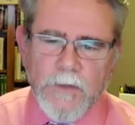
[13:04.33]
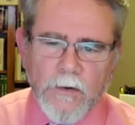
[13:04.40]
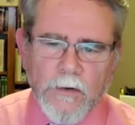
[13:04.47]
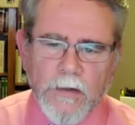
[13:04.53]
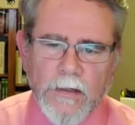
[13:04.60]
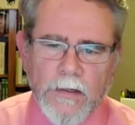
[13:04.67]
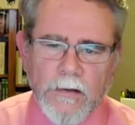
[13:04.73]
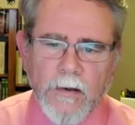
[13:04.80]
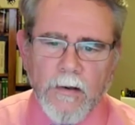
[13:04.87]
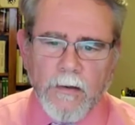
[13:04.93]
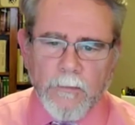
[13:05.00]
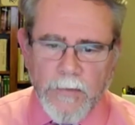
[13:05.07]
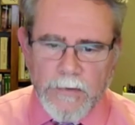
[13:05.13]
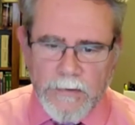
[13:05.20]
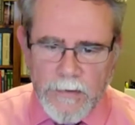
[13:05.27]
hurting,
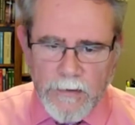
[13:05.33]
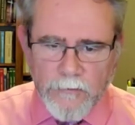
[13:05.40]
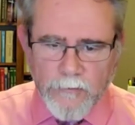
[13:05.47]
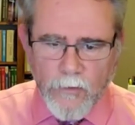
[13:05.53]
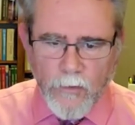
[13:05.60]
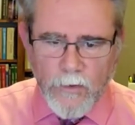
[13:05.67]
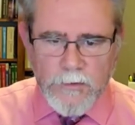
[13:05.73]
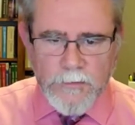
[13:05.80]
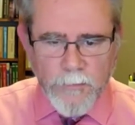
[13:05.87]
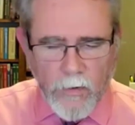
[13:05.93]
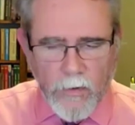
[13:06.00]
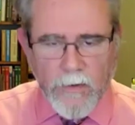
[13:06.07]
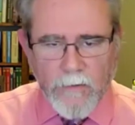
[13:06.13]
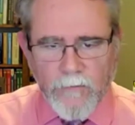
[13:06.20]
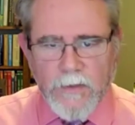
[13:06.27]
but then, of course,
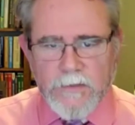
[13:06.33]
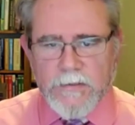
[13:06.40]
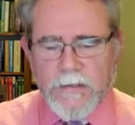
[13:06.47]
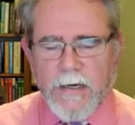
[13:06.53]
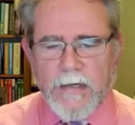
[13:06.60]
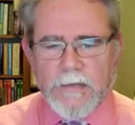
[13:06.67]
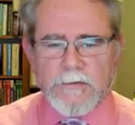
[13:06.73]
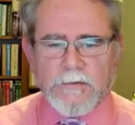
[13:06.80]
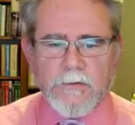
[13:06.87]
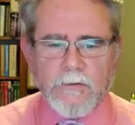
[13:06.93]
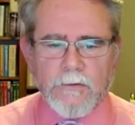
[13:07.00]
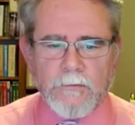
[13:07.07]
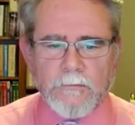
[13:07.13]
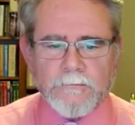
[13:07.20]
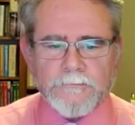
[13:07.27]
part of us dies
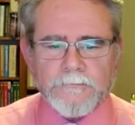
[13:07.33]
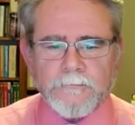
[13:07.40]
too.